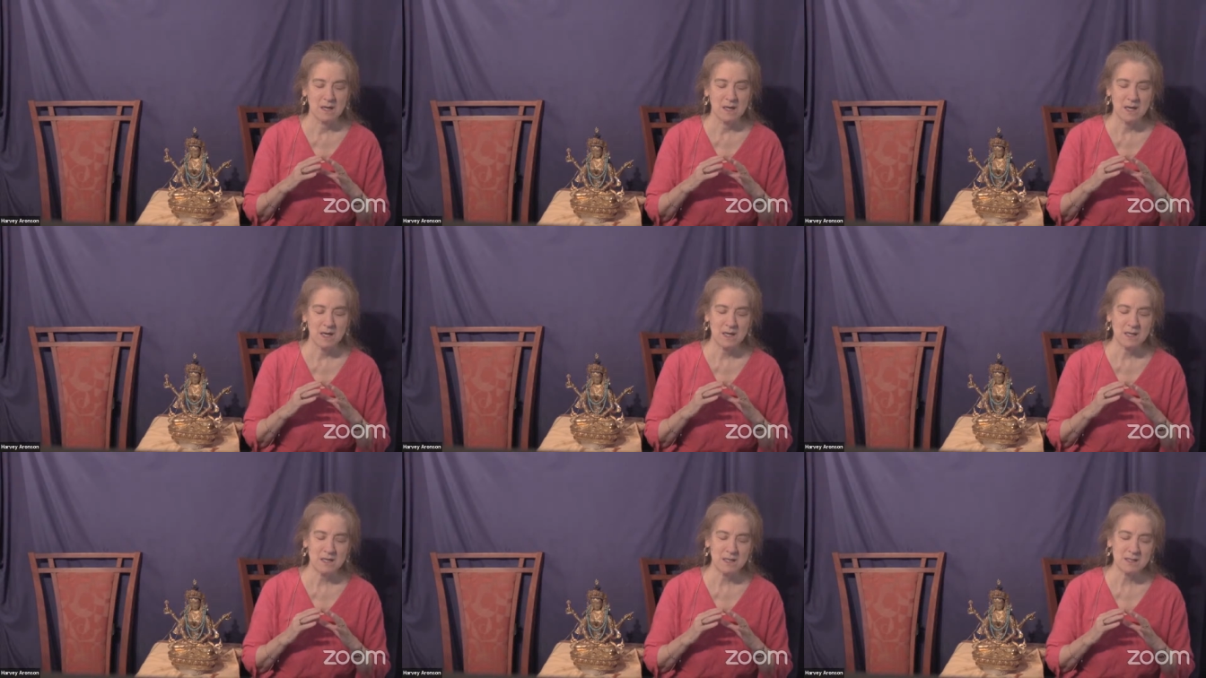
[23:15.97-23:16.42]

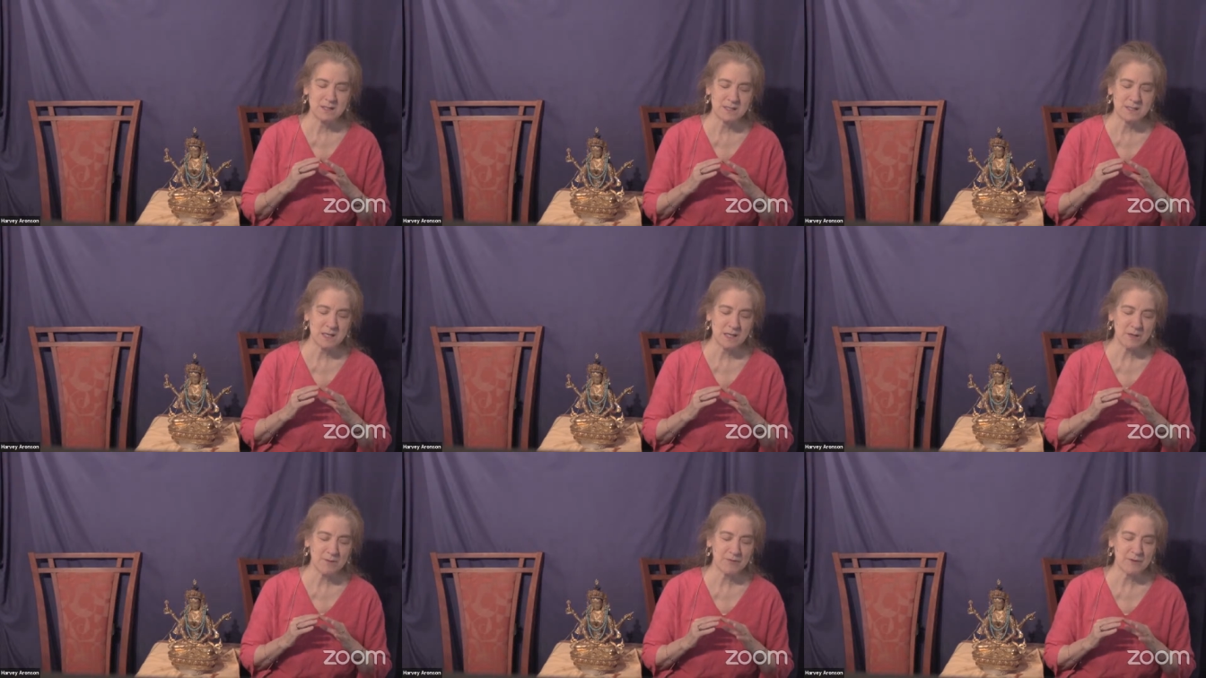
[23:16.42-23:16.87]
And it's
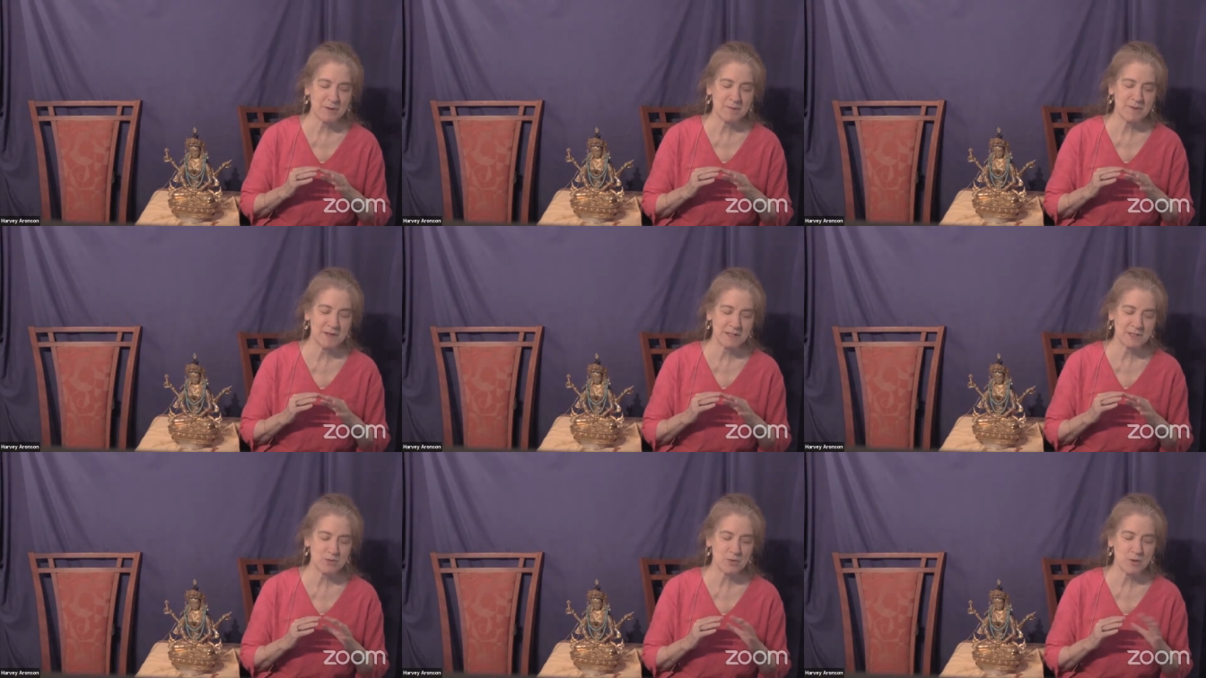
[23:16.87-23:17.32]
helpful. I mean,
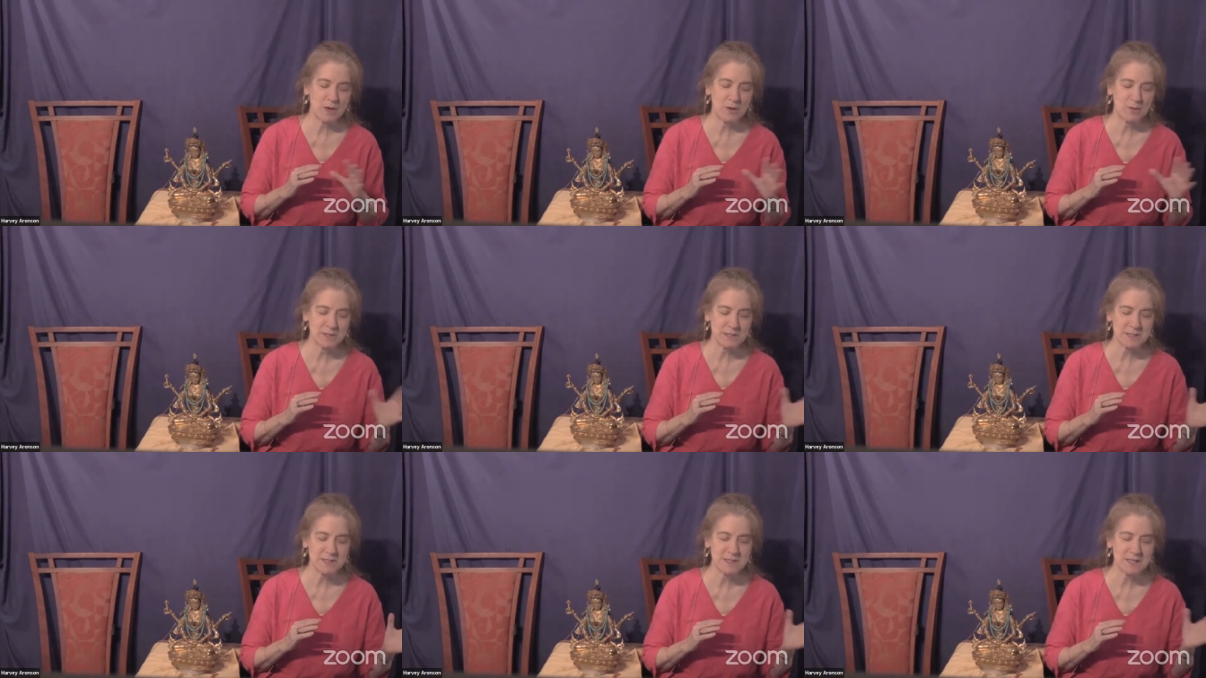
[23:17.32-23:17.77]
that's why
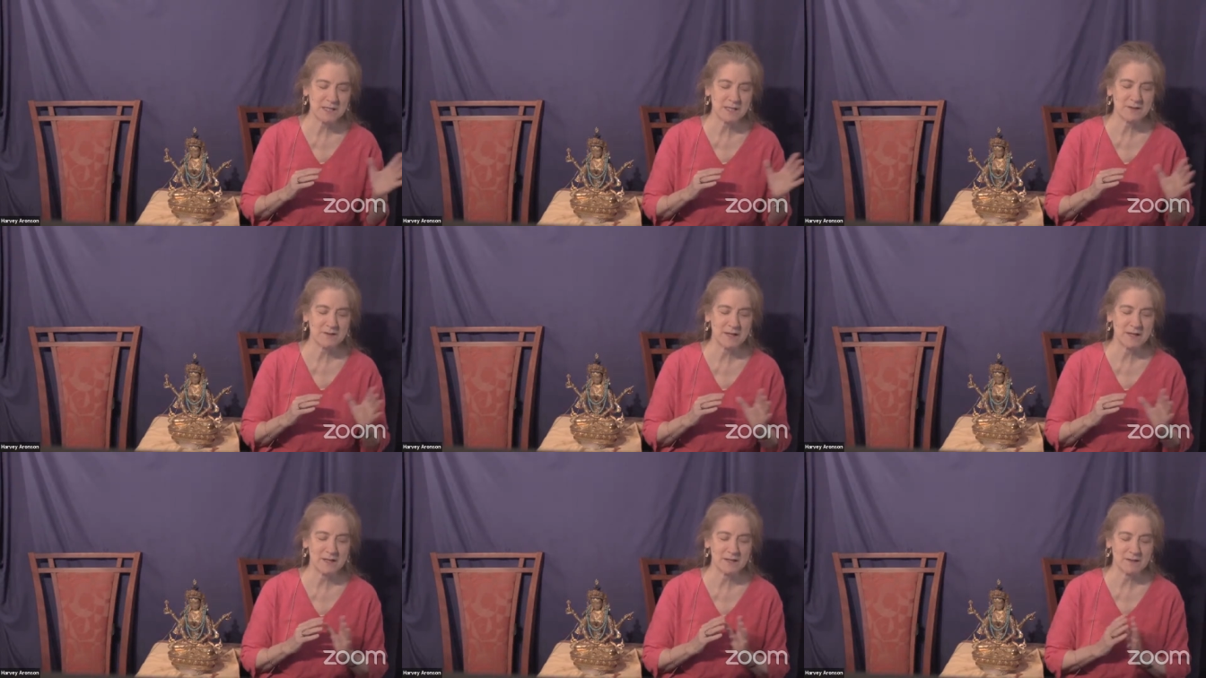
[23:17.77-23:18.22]
we sing
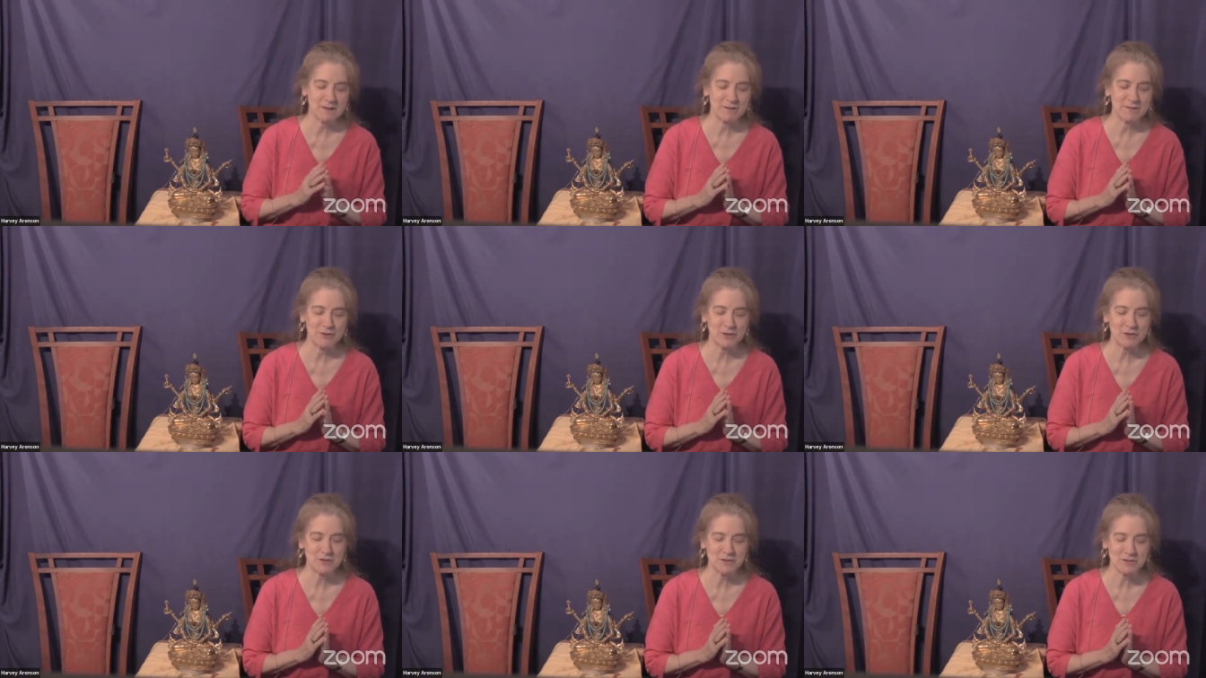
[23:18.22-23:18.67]
that
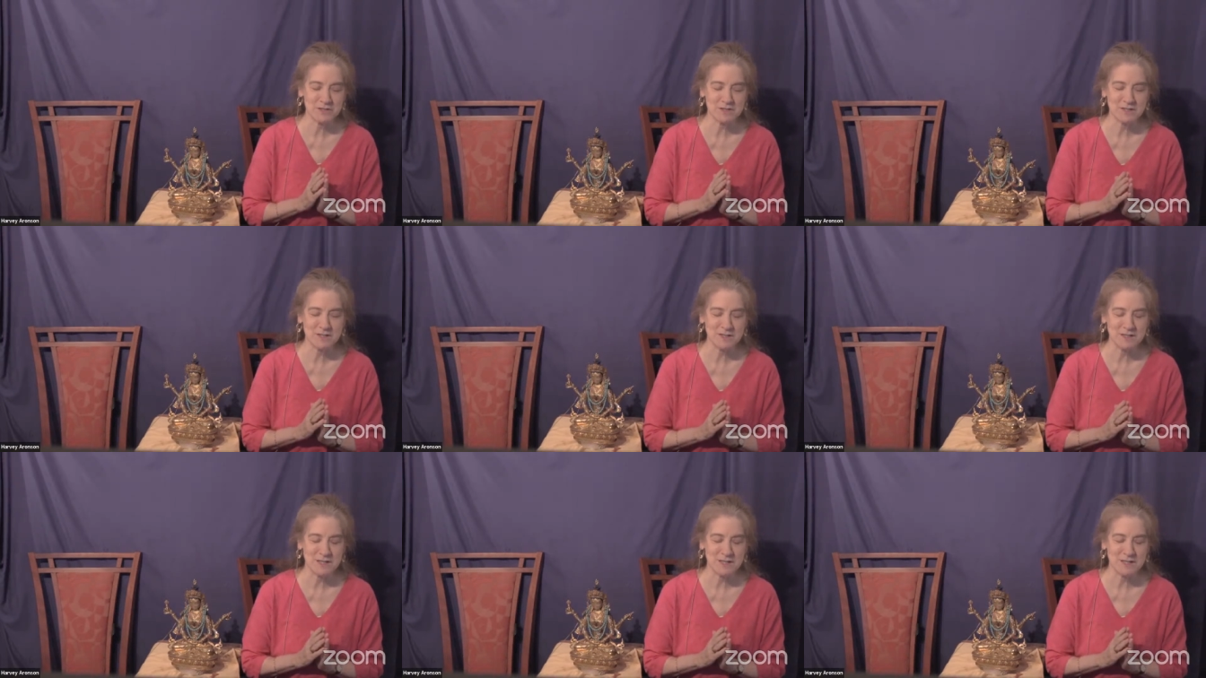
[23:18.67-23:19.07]
verse,